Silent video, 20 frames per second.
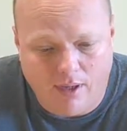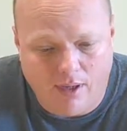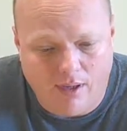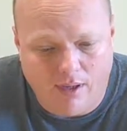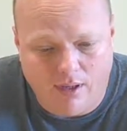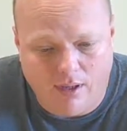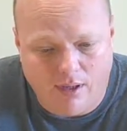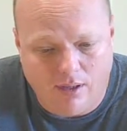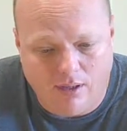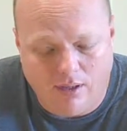
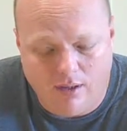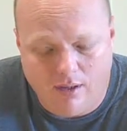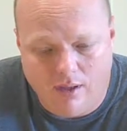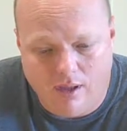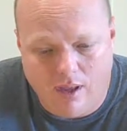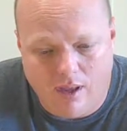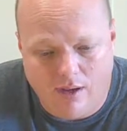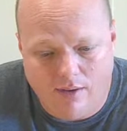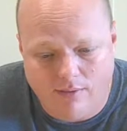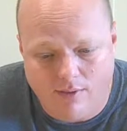
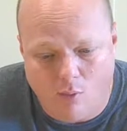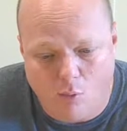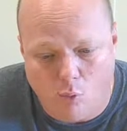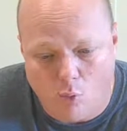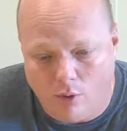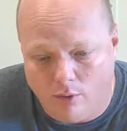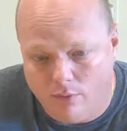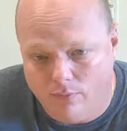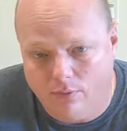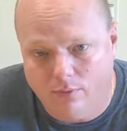It is a
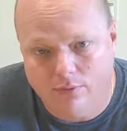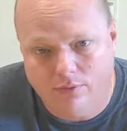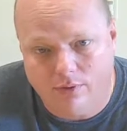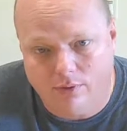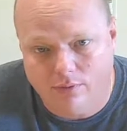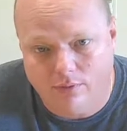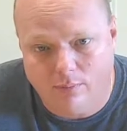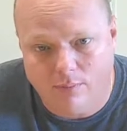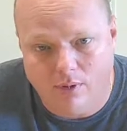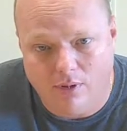wonderful
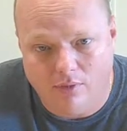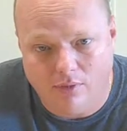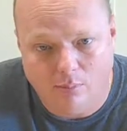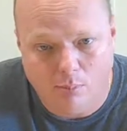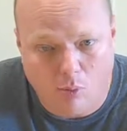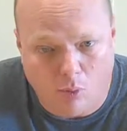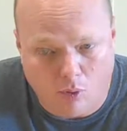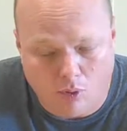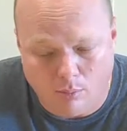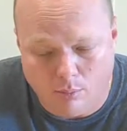system. It is
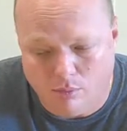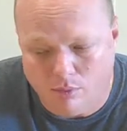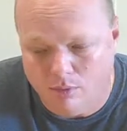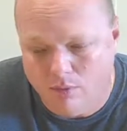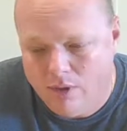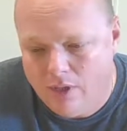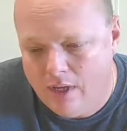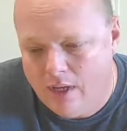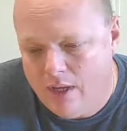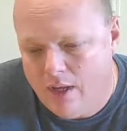
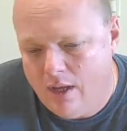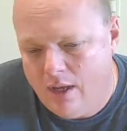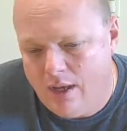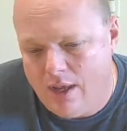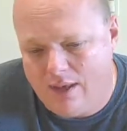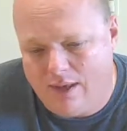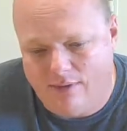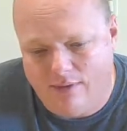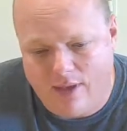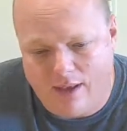portable.
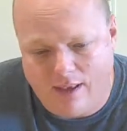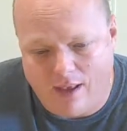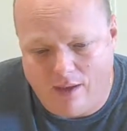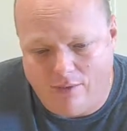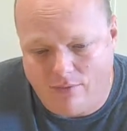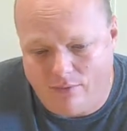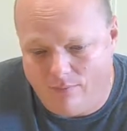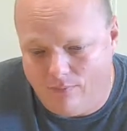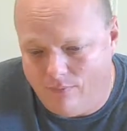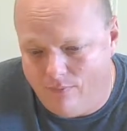It can take
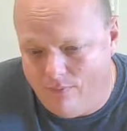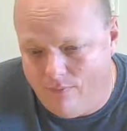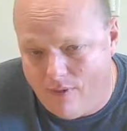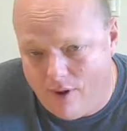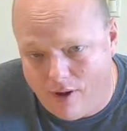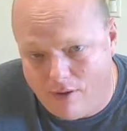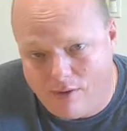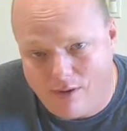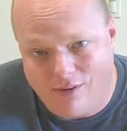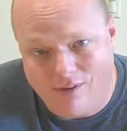out some
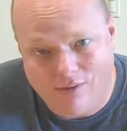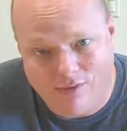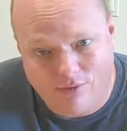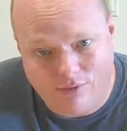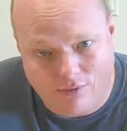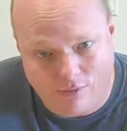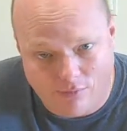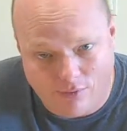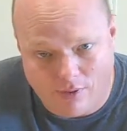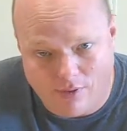very
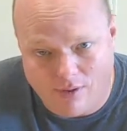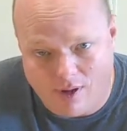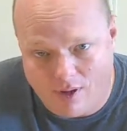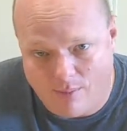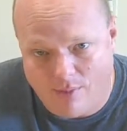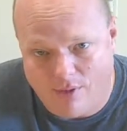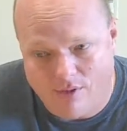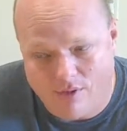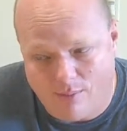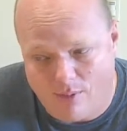severe
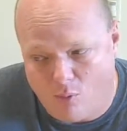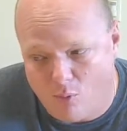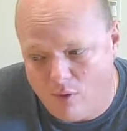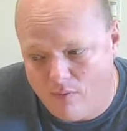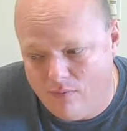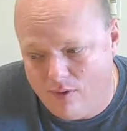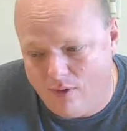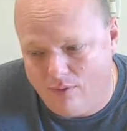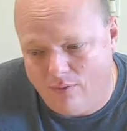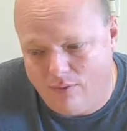damage.
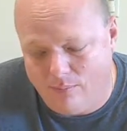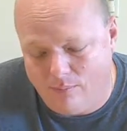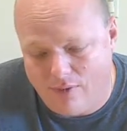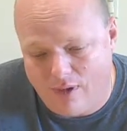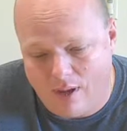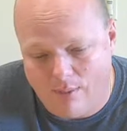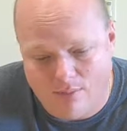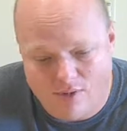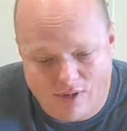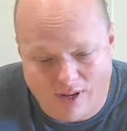We've done some
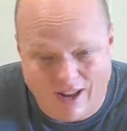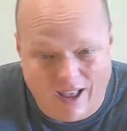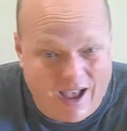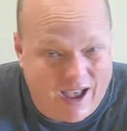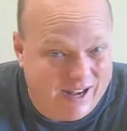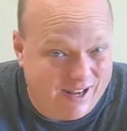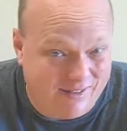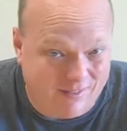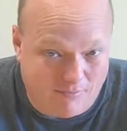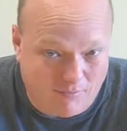damage that
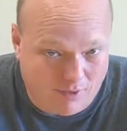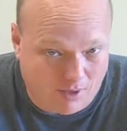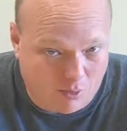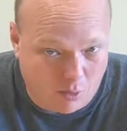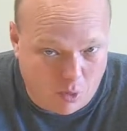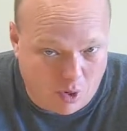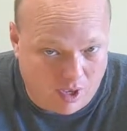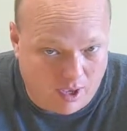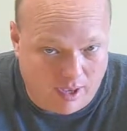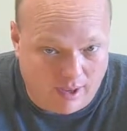I didn't even think
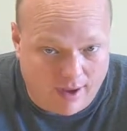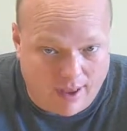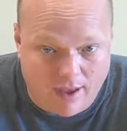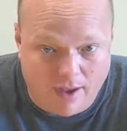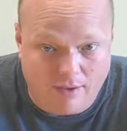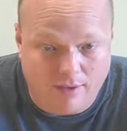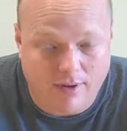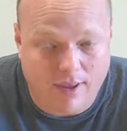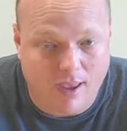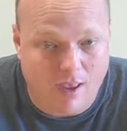we could get
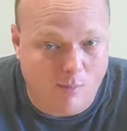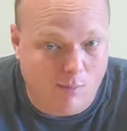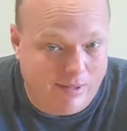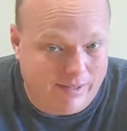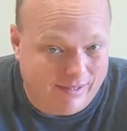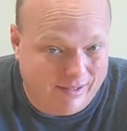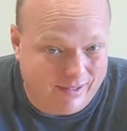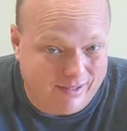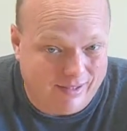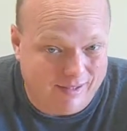out, and we
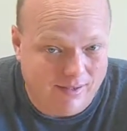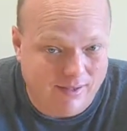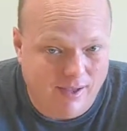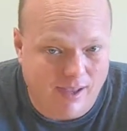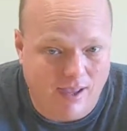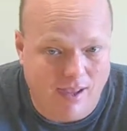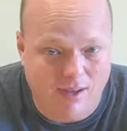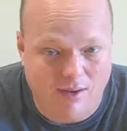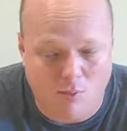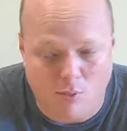did,
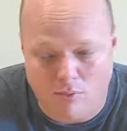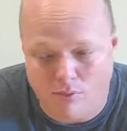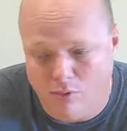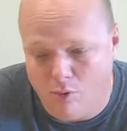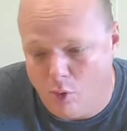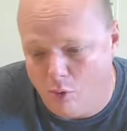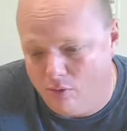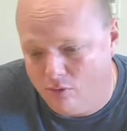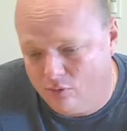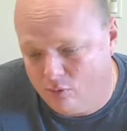and with
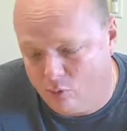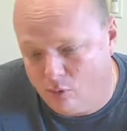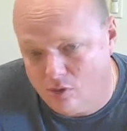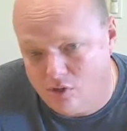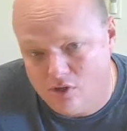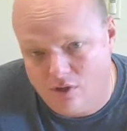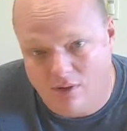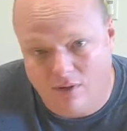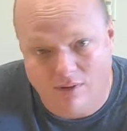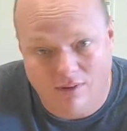no
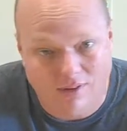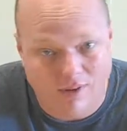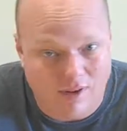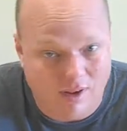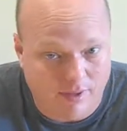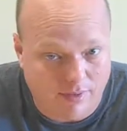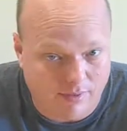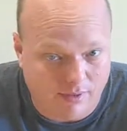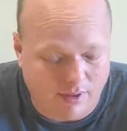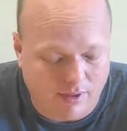distortion,
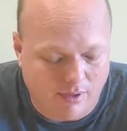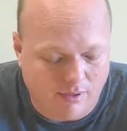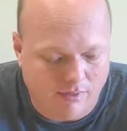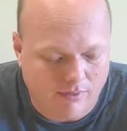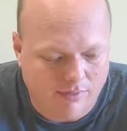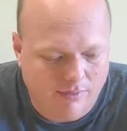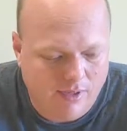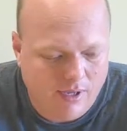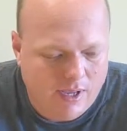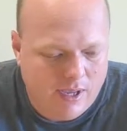nothing
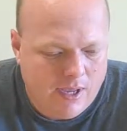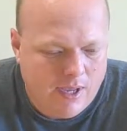else.